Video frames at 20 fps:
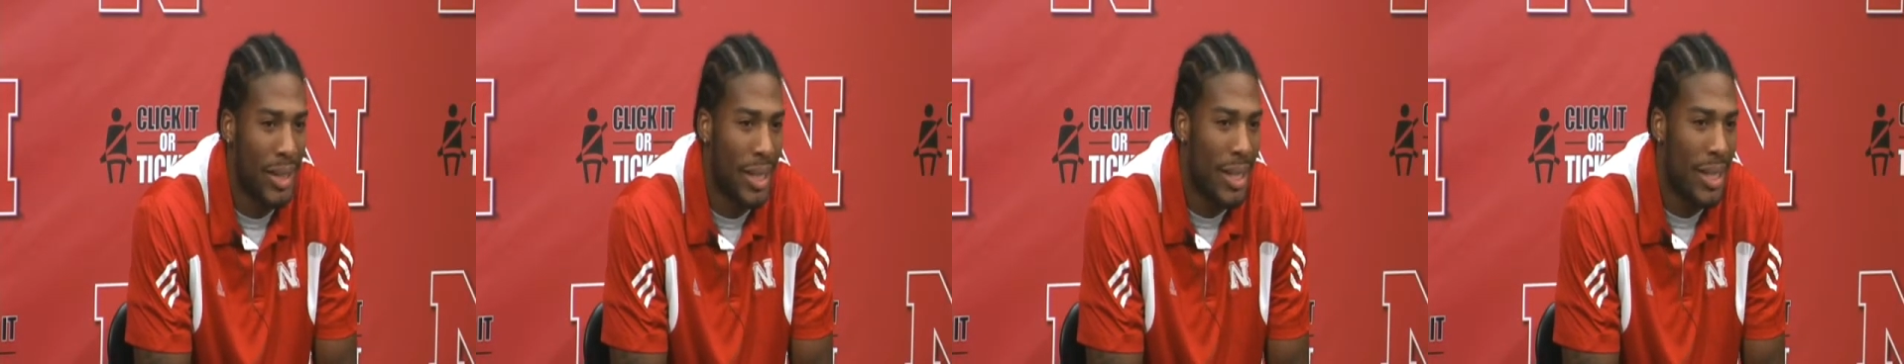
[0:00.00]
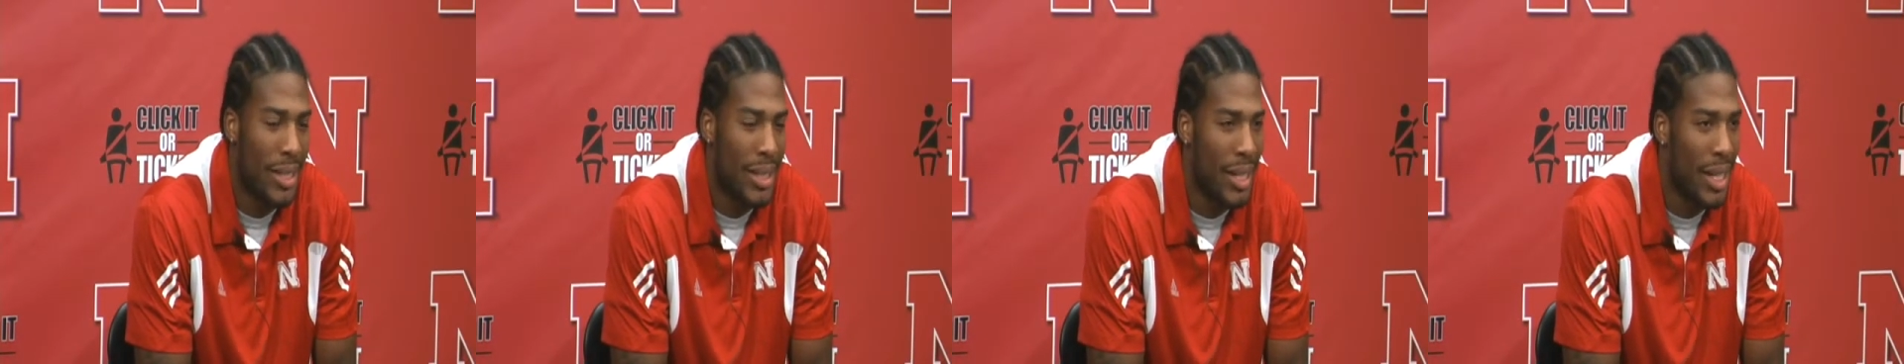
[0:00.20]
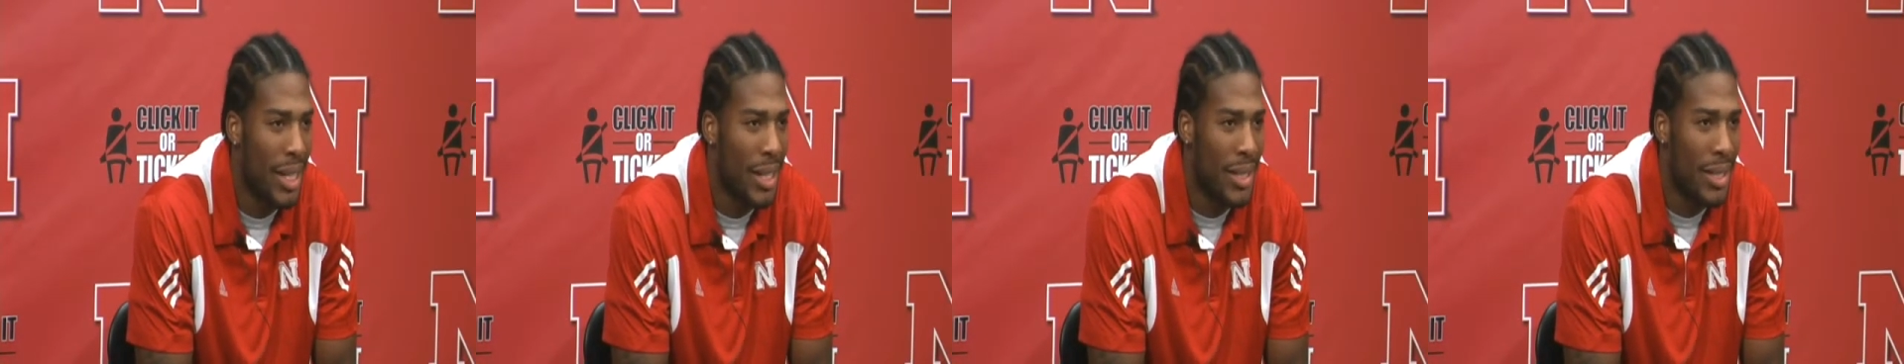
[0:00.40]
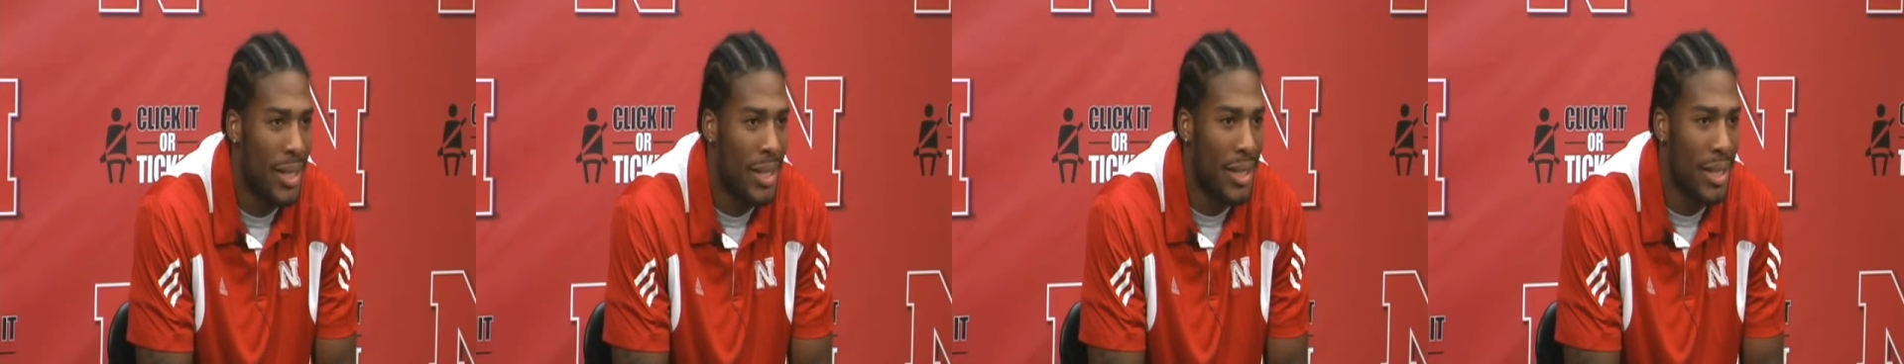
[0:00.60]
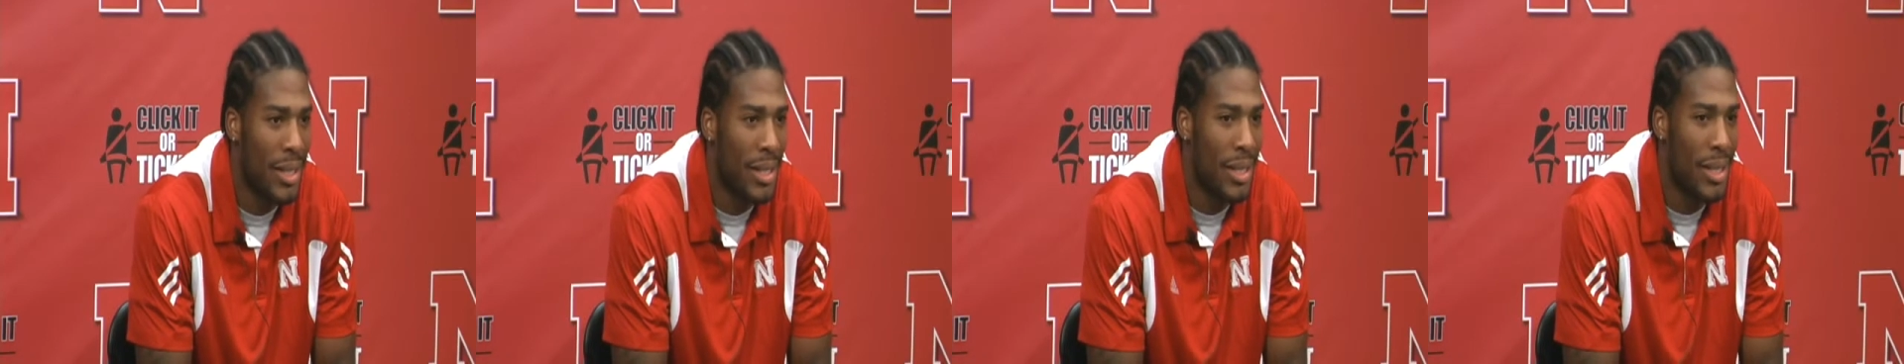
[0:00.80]
like I said,
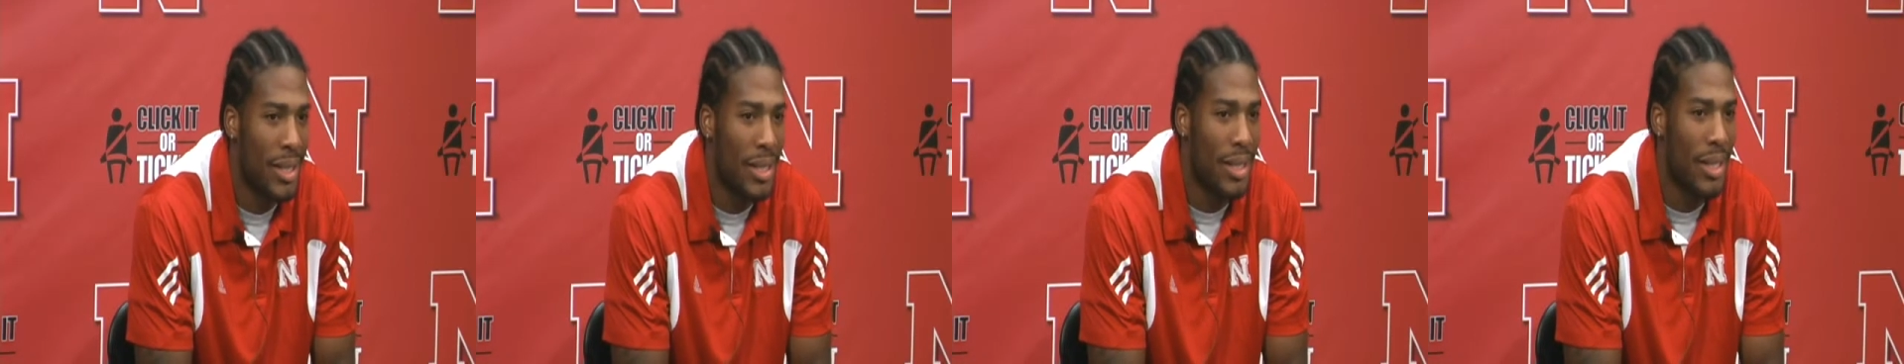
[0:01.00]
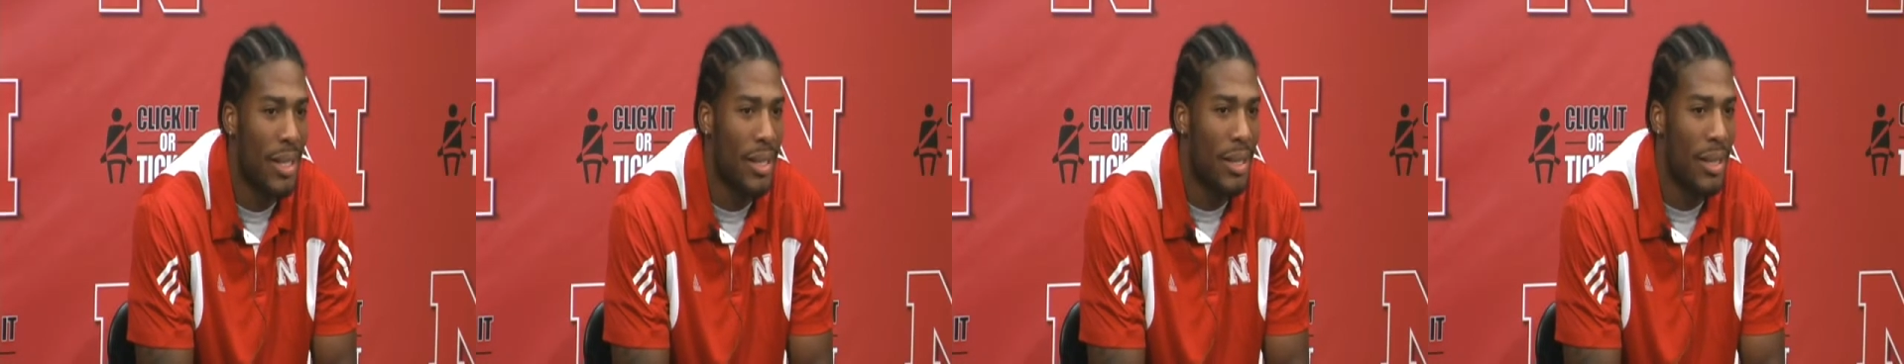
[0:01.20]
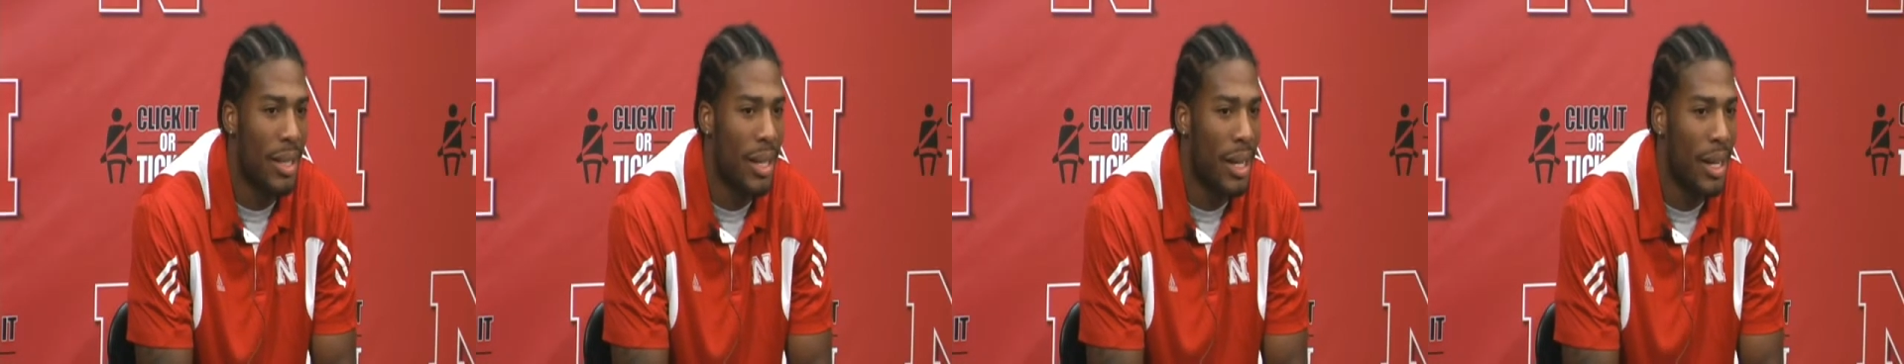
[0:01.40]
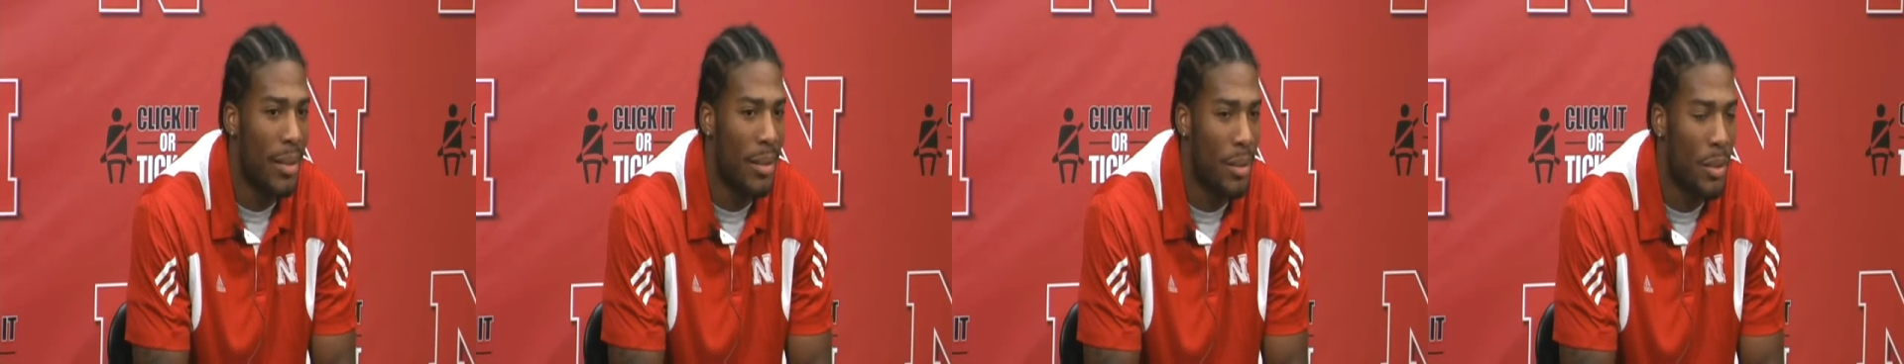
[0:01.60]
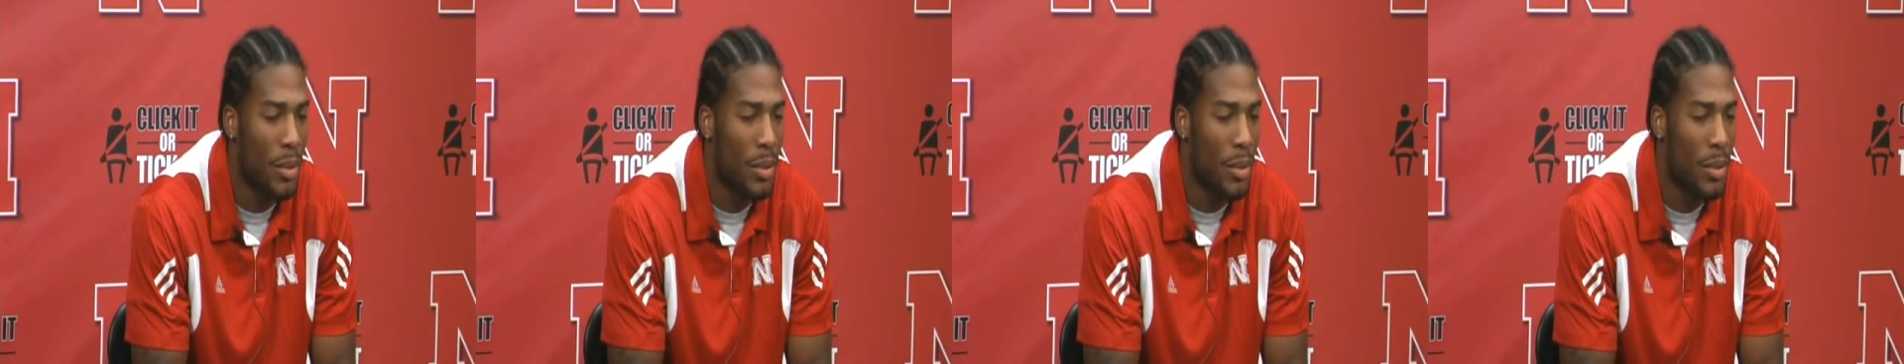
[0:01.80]
it's just it's just another game,